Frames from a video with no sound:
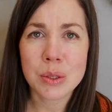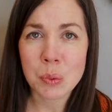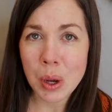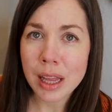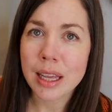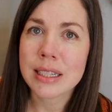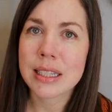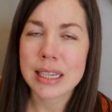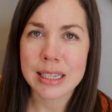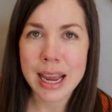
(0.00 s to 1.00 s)
as well
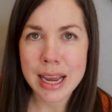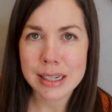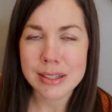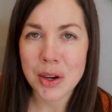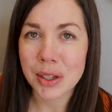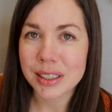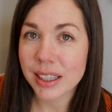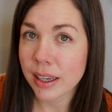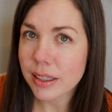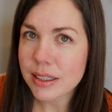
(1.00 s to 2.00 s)
as these hands-on
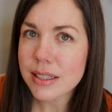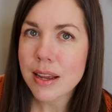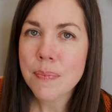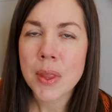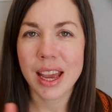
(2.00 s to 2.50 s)
kits.